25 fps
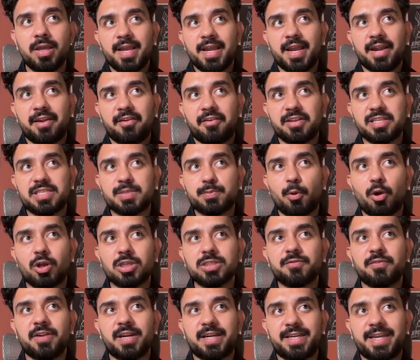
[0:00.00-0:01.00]
It
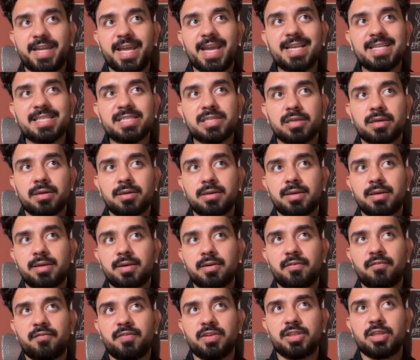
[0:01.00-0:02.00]
responds with text
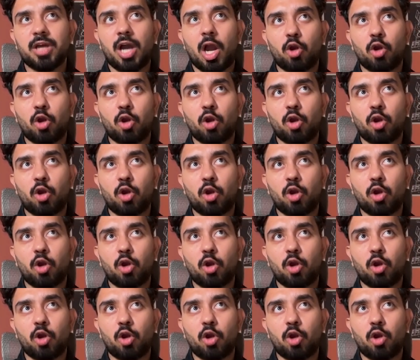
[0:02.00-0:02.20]
with the